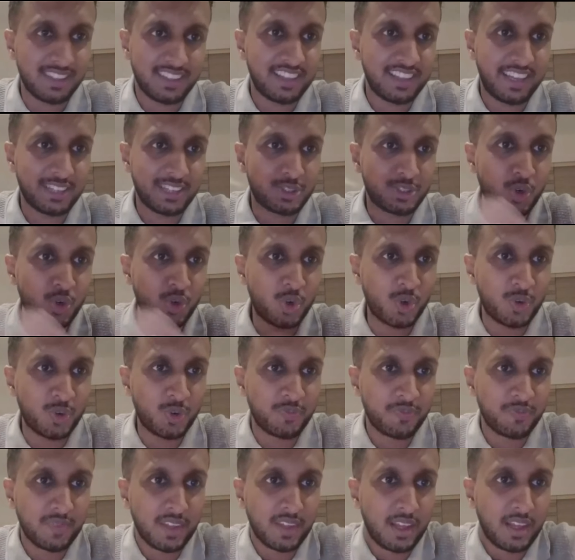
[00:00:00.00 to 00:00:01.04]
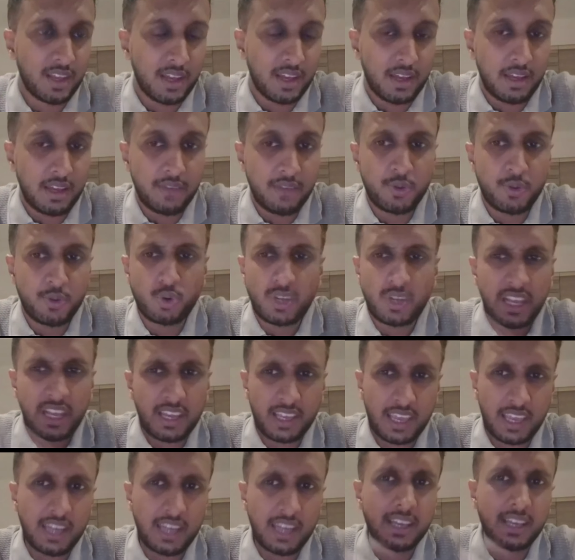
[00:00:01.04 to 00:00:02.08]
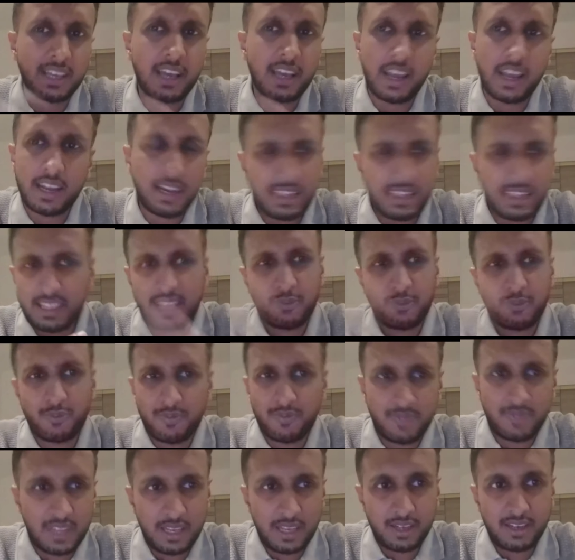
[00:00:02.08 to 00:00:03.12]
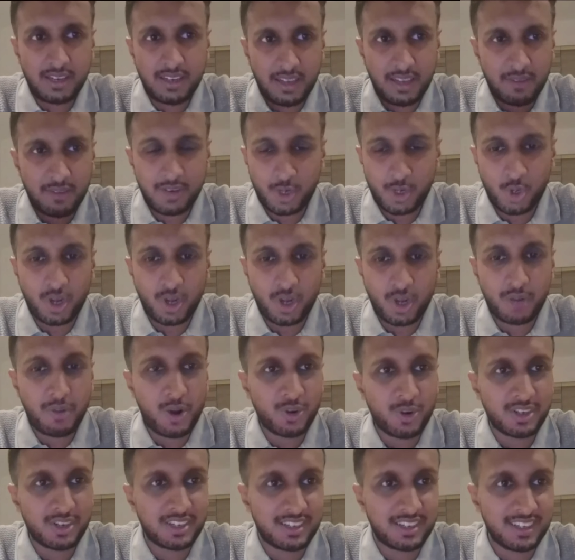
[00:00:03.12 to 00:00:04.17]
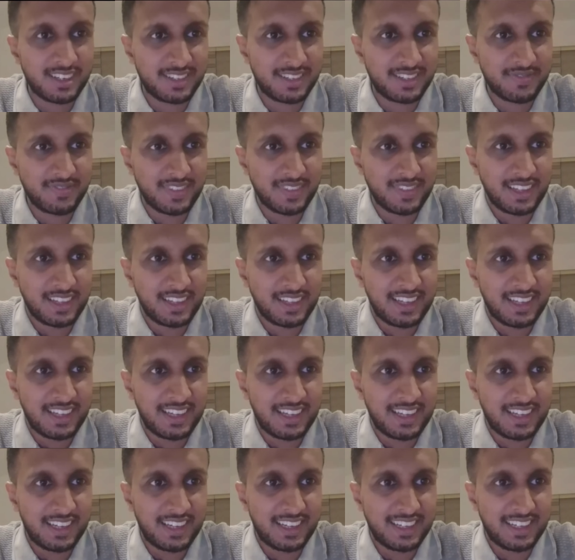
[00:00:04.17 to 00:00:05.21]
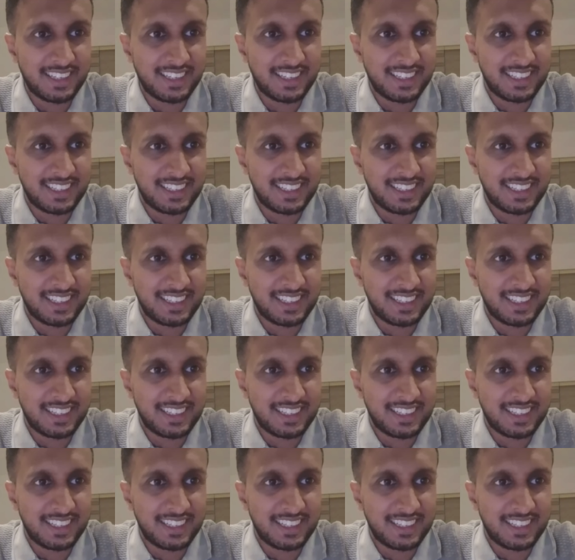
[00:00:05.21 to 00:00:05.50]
There's no, if you take any guideline, they, they never talk about uh, uh,